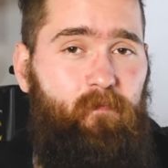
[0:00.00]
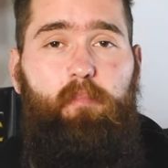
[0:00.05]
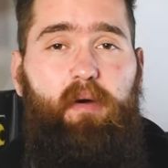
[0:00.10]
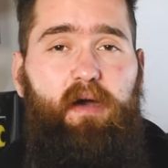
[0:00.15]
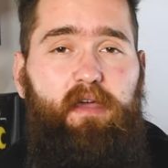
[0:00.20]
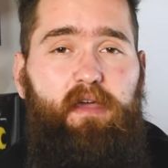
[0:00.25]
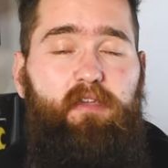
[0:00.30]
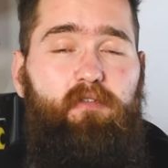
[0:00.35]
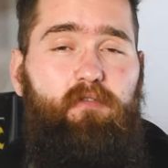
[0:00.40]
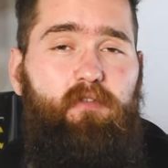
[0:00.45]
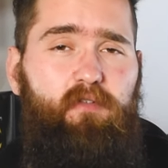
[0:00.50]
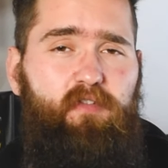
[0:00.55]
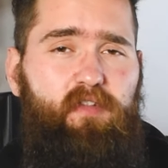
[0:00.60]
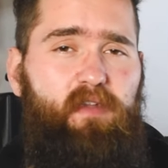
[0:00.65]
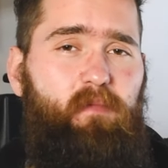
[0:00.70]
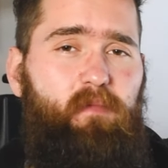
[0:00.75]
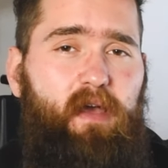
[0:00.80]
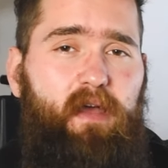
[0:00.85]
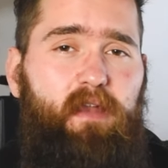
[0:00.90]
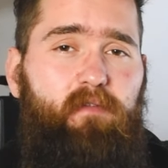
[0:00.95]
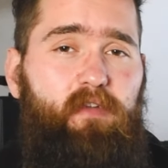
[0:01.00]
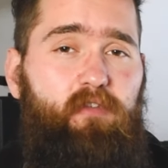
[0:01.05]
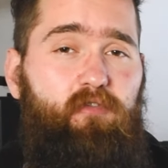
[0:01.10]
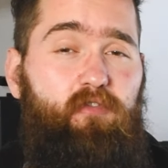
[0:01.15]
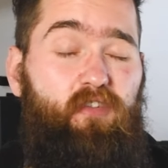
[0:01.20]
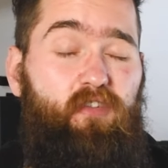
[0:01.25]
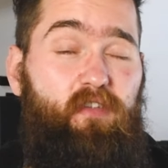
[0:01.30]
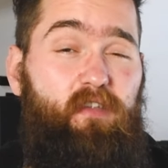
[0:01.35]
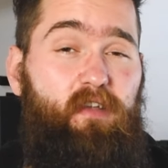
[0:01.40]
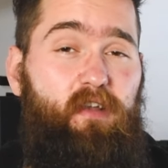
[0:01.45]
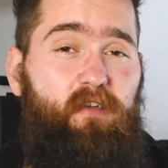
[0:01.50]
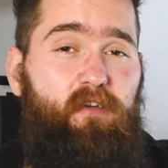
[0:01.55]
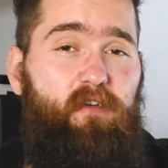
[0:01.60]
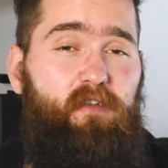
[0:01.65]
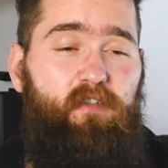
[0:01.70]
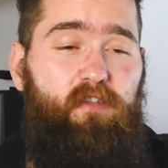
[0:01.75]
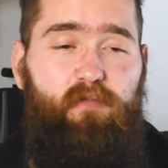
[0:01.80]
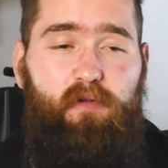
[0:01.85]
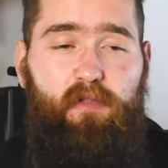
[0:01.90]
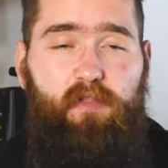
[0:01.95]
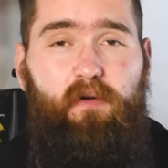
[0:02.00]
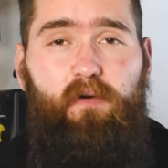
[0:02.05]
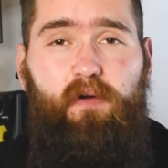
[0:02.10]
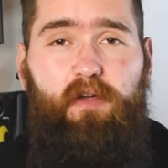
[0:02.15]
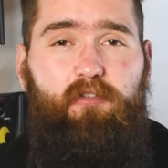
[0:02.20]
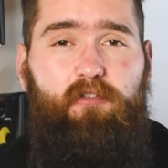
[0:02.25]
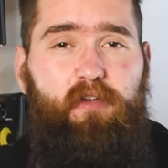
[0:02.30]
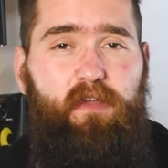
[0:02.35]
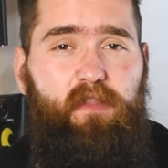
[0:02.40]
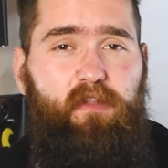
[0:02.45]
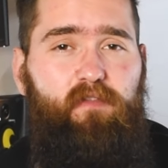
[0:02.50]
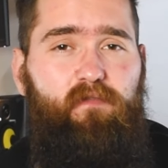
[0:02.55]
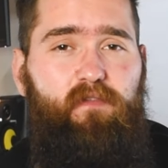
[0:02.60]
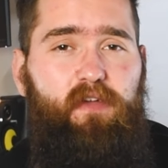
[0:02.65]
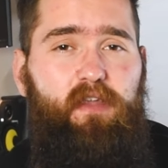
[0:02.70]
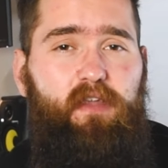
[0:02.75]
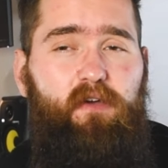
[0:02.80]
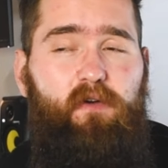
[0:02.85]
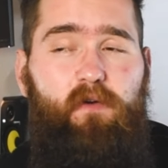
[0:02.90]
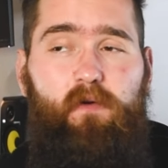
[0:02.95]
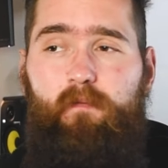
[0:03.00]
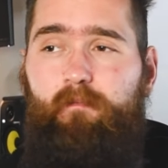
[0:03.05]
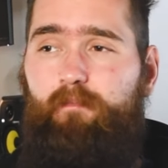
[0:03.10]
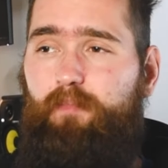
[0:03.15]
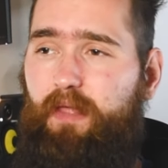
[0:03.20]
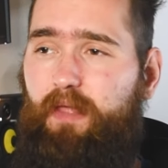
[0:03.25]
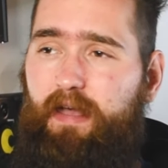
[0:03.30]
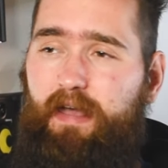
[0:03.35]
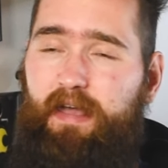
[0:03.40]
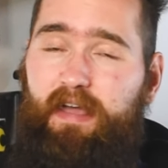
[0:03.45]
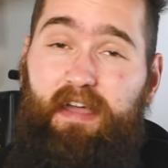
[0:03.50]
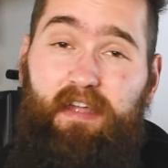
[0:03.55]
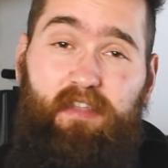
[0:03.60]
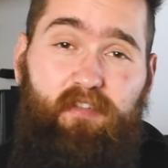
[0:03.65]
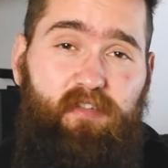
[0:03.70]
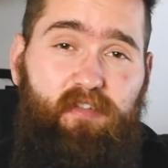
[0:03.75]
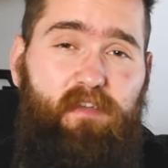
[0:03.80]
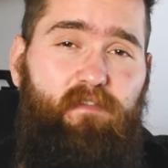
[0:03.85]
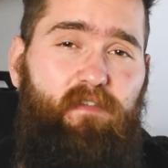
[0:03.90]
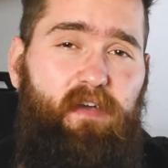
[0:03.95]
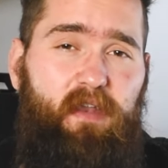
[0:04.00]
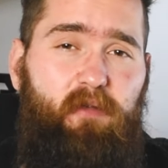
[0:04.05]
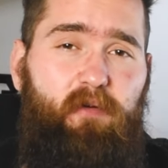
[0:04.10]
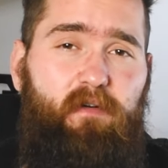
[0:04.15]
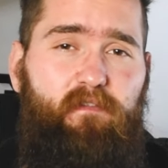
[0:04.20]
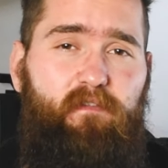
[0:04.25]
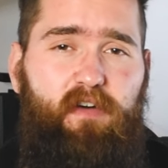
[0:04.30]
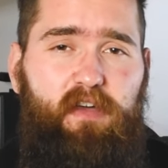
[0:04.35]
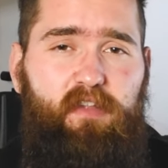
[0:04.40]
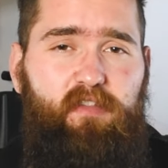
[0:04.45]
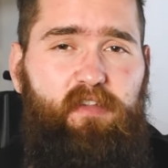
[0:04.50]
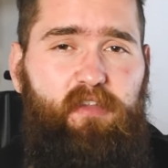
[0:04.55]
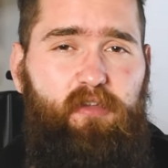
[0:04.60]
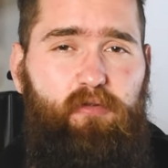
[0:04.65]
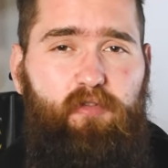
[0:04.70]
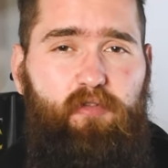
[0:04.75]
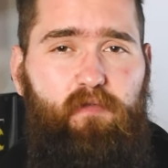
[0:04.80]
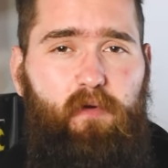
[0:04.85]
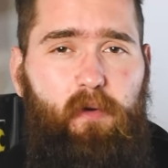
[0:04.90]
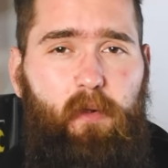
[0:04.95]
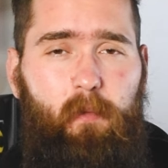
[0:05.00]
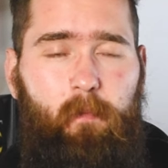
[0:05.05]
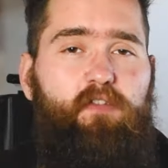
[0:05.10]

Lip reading: But you do seem kind of interested to learn, so I thought I'd create this video and see if anyone finds it useful.